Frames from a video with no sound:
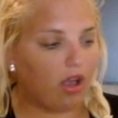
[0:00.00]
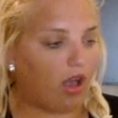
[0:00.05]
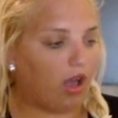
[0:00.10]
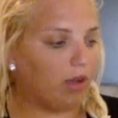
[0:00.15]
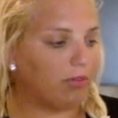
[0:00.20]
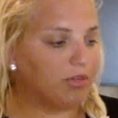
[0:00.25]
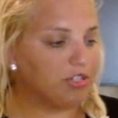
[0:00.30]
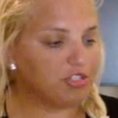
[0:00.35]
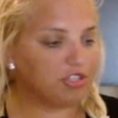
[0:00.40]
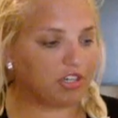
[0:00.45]

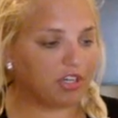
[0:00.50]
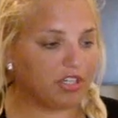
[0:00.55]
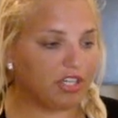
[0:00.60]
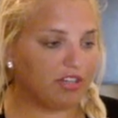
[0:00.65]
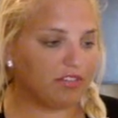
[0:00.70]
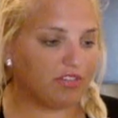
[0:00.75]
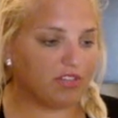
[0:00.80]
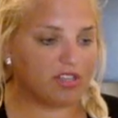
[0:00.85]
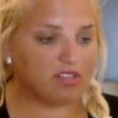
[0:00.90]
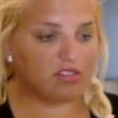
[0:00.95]
What you're going
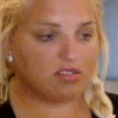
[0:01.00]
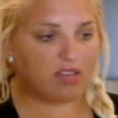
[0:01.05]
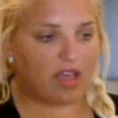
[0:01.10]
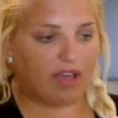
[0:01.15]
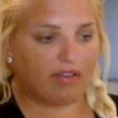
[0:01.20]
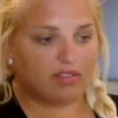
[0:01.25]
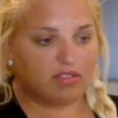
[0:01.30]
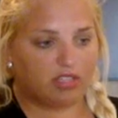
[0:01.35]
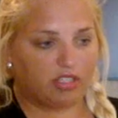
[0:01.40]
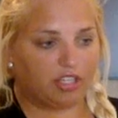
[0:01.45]
to need for this is
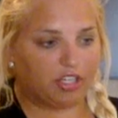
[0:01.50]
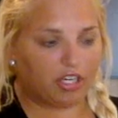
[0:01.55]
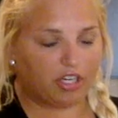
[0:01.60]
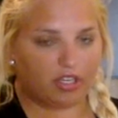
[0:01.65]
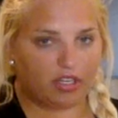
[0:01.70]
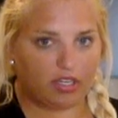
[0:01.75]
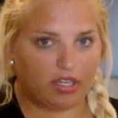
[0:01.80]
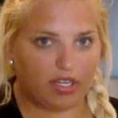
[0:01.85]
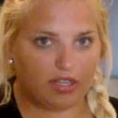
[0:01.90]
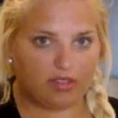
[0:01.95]
obviously you're
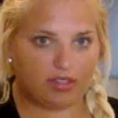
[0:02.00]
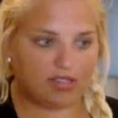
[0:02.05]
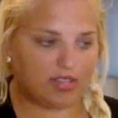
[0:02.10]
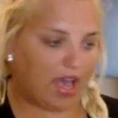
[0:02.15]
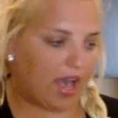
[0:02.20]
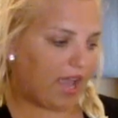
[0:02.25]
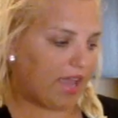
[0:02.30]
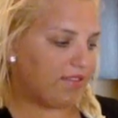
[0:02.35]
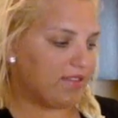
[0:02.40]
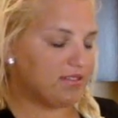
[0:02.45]
going to need the
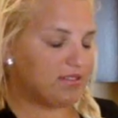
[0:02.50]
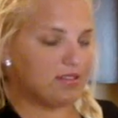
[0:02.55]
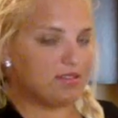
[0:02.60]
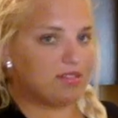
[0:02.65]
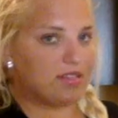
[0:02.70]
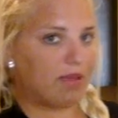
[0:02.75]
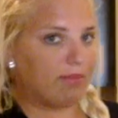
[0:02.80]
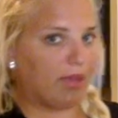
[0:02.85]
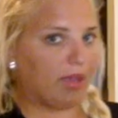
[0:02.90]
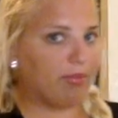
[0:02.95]
dye. This is
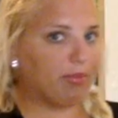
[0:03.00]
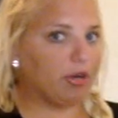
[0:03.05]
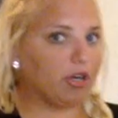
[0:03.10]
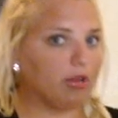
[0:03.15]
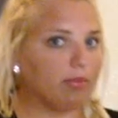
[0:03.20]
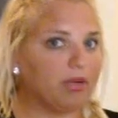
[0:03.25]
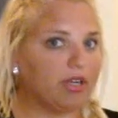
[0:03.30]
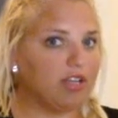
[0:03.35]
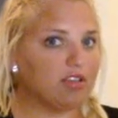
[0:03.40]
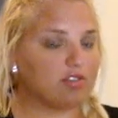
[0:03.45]

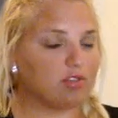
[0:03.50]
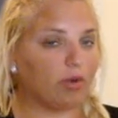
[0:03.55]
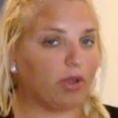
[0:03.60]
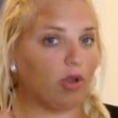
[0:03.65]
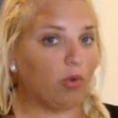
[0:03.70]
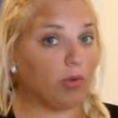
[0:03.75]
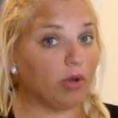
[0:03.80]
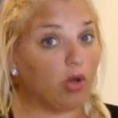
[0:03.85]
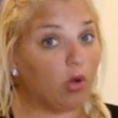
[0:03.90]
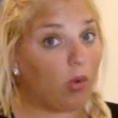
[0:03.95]
semi-permanent, so
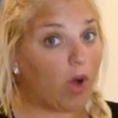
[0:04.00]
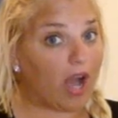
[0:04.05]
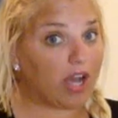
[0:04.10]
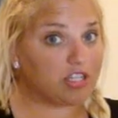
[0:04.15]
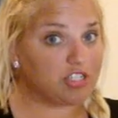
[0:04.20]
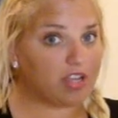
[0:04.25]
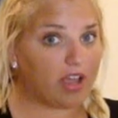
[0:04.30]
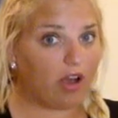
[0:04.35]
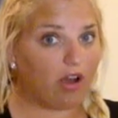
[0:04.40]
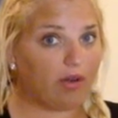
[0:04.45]
it will
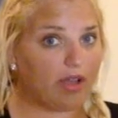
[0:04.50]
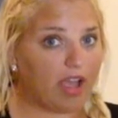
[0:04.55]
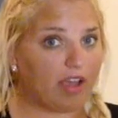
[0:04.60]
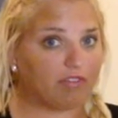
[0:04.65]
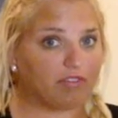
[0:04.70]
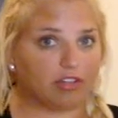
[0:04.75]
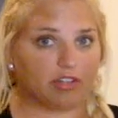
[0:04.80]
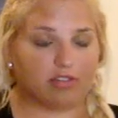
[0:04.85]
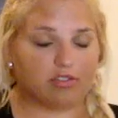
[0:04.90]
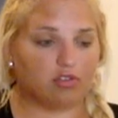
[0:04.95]
wash out
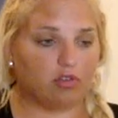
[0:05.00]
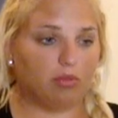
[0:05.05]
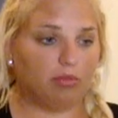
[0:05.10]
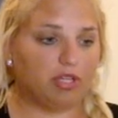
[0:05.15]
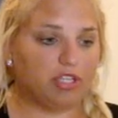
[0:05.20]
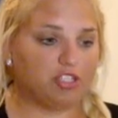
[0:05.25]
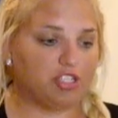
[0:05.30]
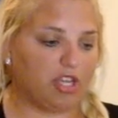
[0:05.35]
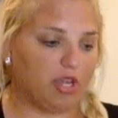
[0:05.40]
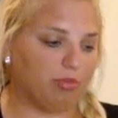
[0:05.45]
after so
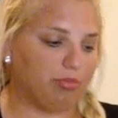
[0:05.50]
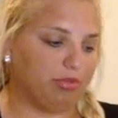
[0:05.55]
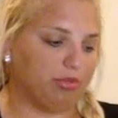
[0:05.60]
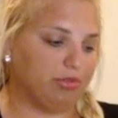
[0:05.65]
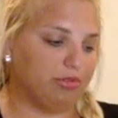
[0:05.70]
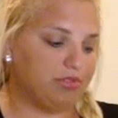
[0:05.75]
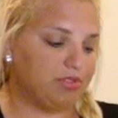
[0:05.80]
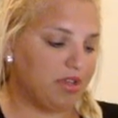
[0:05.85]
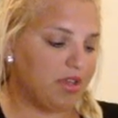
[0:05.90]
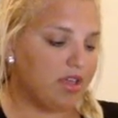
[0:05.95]
many
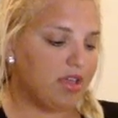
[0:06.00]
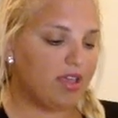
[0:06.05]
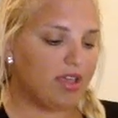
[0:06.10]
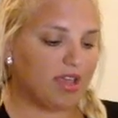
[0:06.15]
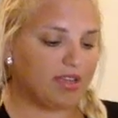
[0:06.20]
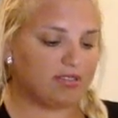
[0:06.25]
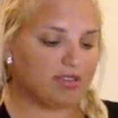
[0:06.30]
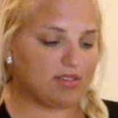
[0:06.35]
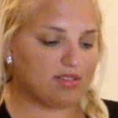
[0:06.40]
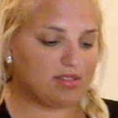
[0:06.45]
shampoos.
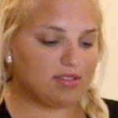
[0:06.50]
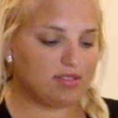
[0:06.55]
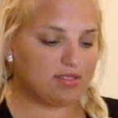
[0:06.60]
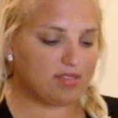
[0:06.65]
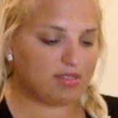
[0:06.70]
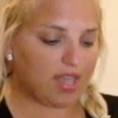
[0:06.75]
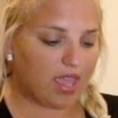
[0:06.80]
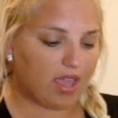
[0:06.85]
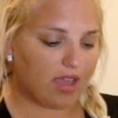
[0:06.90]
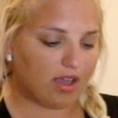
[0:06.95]
It doesn't
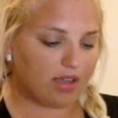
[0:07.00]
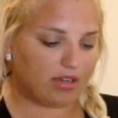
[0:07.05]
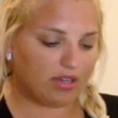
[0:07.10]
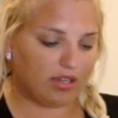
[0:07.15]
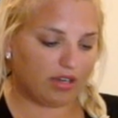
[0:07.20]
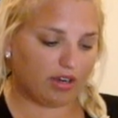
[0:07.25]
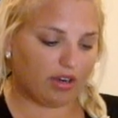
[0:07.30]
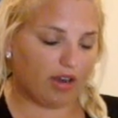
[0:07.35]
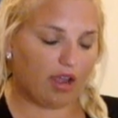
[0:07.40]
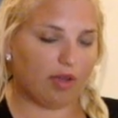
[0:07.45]
say on
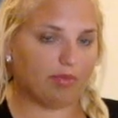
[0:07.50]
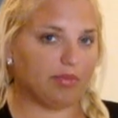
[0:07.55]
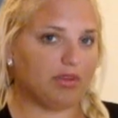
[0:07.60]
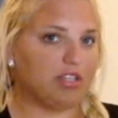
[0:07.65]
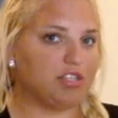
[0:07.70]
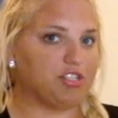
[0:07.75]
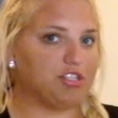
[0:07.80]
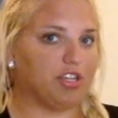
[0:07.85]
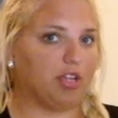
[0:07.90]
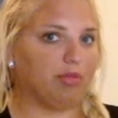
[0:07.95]
here how
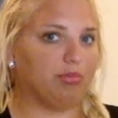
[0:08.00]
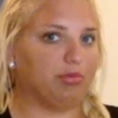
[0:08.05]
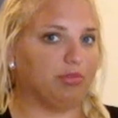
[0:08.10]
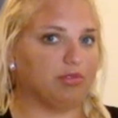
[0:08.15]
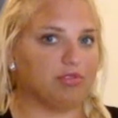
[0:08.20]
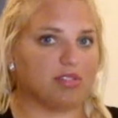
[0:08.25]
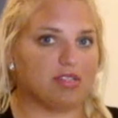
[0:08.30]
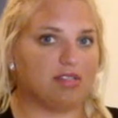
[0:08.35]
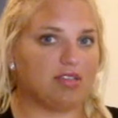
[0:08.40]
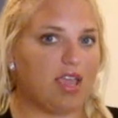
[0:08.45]
many
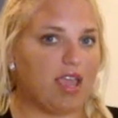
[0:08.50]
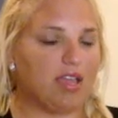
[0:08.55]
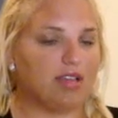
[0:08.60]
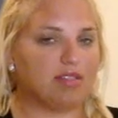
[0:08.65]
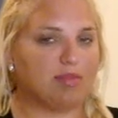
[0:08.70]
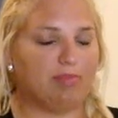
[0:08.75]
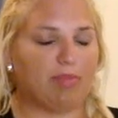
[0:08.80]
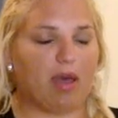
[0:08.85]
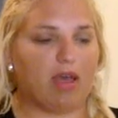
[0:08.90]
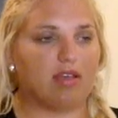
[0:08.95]
shampoos it
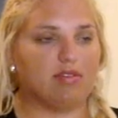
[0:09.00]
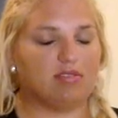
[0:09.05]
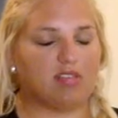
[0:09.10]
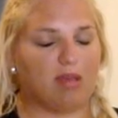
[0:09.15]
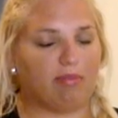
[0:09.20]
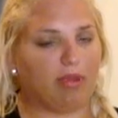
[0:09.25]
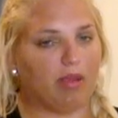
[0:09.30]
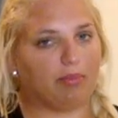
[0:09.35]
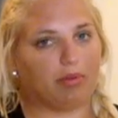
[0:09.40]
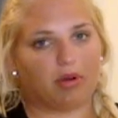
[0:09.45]
takes, but
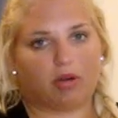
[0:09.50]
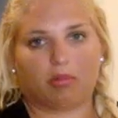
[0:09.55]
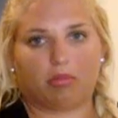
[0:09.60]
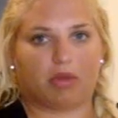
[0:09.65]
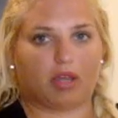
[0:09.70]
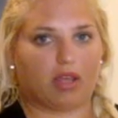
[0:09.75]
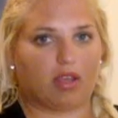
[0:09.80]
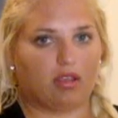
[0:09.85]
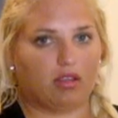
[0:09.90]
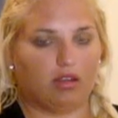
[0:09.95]

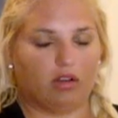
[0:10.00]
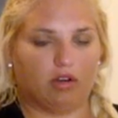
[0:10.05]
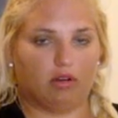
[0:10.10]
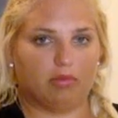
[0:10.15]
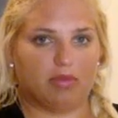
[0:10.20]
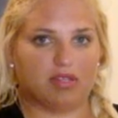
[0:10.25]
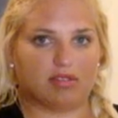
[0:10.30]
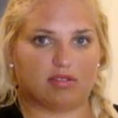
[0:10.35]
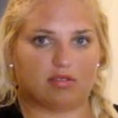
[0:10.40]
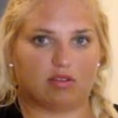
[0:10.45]
semi-permanent,
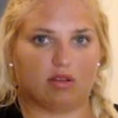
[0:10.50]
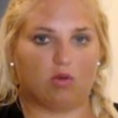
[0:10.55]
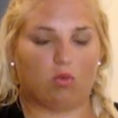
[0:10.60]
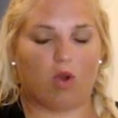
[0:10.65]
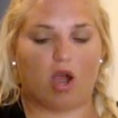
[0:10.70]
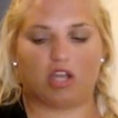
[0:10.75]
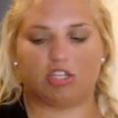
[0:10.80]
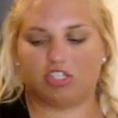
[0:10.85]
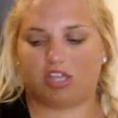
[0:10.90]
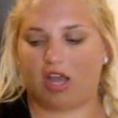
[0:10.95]
it means it's going to
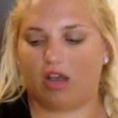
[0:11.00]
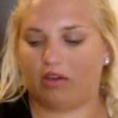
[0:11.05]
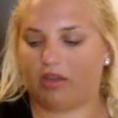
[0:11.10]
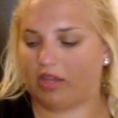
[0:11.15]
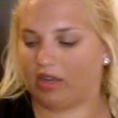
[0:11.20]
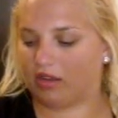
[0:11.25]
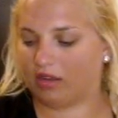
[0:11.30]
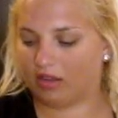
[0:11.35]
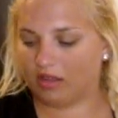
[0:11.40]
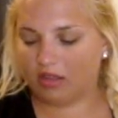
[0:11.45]
wash out.
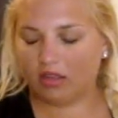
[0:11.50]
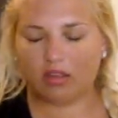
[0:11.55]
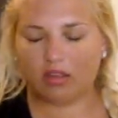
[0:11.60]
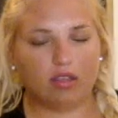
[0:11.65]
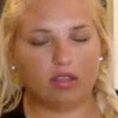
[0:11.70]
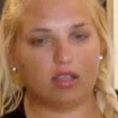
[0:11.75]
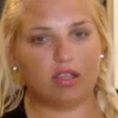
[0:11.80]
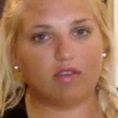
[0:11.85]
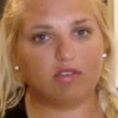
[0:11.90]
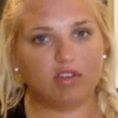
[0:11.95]
And
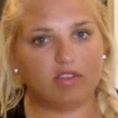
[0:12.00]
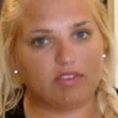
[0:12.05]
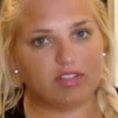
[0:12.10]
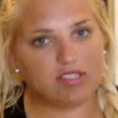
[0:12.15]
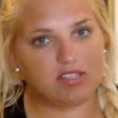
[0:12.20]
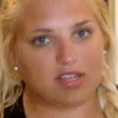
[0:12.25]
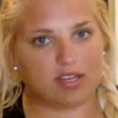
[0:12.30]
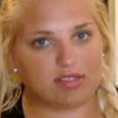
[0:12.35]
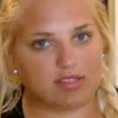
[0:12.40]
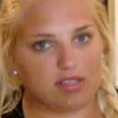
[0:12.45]
even if
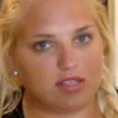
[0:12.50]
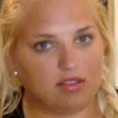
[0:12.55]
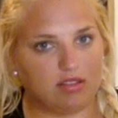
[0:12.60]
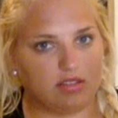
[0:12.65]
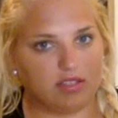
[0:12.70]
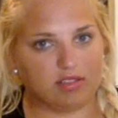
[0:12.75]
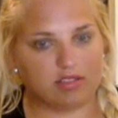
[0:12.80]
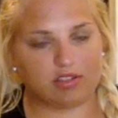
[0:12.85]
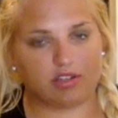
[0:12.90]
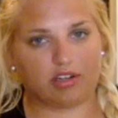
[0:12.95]
it
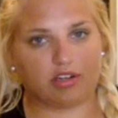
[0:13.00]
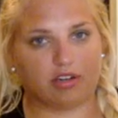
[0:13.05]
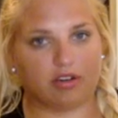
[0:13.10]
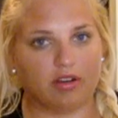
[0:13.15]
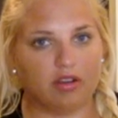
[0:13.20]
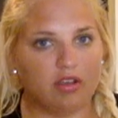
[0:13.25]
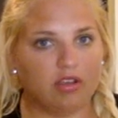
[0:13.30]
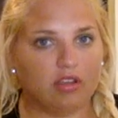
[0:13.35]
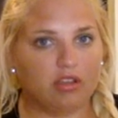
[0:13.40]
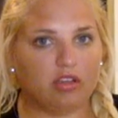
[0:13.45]
doesn't, these
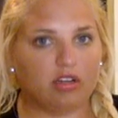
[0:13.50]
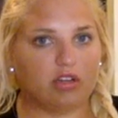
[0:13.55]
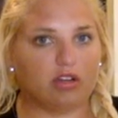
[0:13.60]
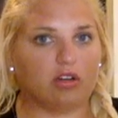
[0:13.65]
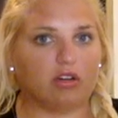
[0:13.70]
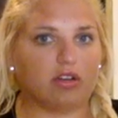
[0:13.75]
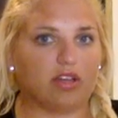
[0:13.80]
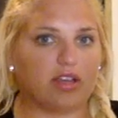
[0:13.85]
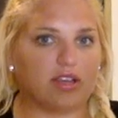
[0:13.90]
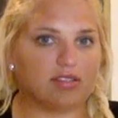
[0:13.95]
are,
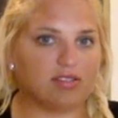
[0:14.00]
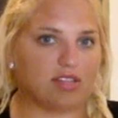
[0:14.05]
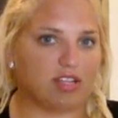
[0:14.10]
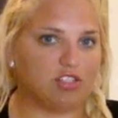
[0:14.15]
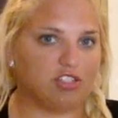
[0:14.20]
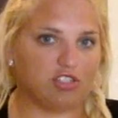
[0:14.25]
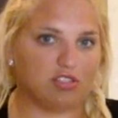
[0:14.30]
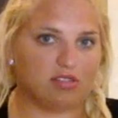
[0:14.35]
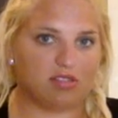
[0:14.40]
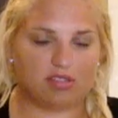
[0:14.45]

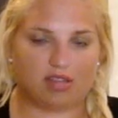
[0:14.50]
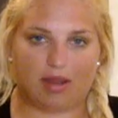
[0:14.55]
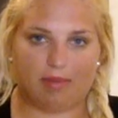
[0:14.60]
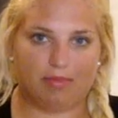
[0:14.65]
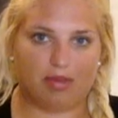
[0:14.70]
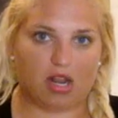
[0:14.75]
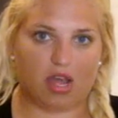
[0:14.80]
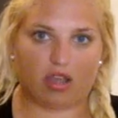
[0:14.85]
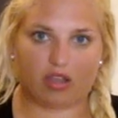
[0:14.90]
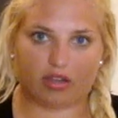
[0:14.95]
extensions that
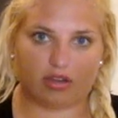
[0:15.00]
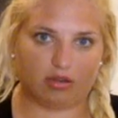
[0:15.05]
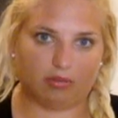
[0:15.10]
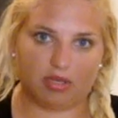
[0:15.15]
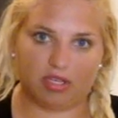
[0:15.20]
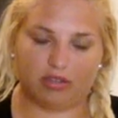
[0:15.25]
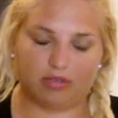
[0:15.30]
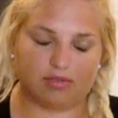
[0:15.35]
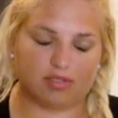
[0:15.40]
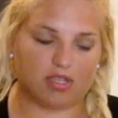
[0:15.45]
I'm not going
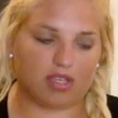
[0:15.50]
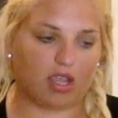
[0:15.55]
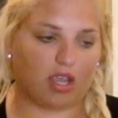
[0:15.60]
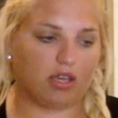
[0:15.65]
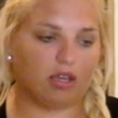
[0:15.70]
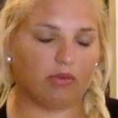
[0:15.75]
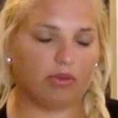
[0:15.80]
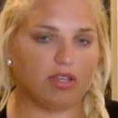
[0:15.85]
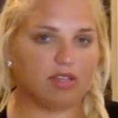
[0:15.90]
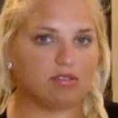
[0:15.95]
to be using
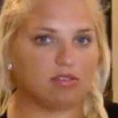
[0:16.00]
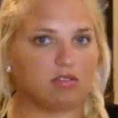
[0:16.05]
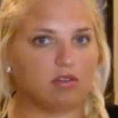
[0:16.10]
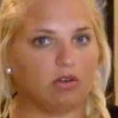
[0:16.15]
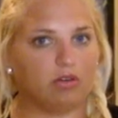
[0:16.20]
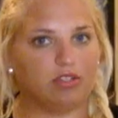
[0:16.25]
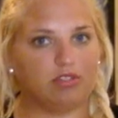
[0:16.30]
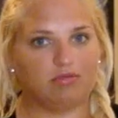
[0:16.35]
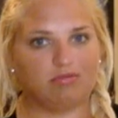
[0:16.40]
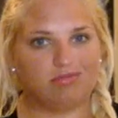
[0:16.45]
anyway,
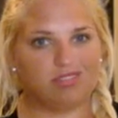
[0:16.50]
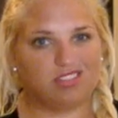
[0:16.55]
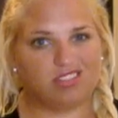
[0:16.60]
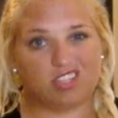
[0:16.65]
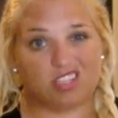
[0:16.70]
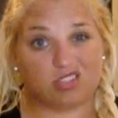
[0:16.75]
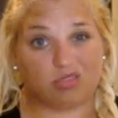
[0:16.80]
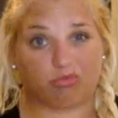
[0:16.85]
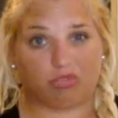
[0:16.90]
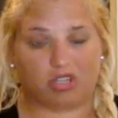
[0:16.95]
so it
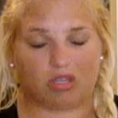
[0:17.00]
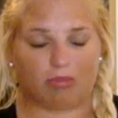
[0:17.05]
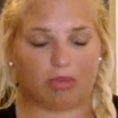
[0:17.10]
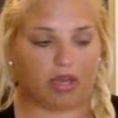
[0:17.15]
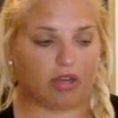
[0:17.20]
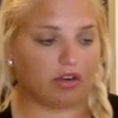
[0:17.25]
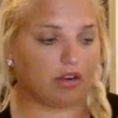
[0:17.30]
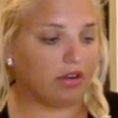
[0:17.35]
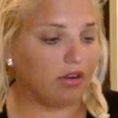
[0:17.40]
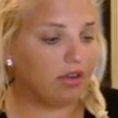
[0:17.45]
doesn't really
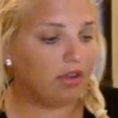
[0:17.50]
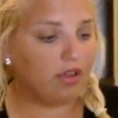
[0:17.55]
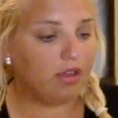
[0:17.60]
matter.